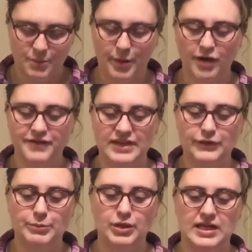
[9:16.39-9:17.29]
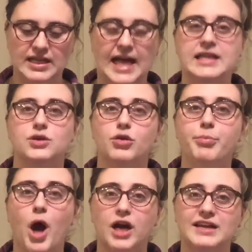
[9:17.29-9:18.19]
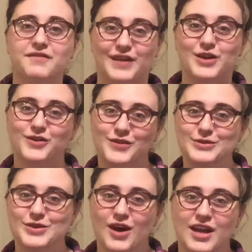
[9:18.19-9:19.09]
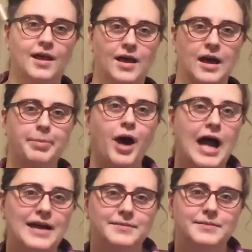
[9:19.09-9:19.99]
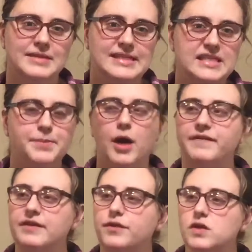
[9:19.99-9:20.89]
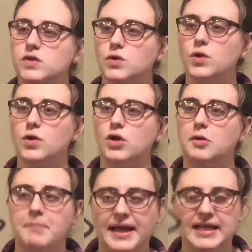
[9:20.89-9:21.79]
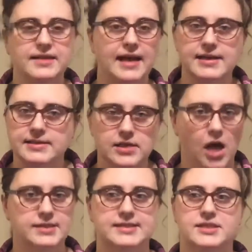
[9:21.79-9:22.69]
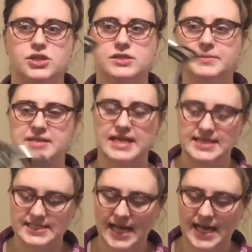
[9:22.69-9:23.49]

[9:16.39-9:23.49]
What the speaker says: Perfect for putting like little party finger foods on. A pot. This is perfect for the school, making like sauces or something like this.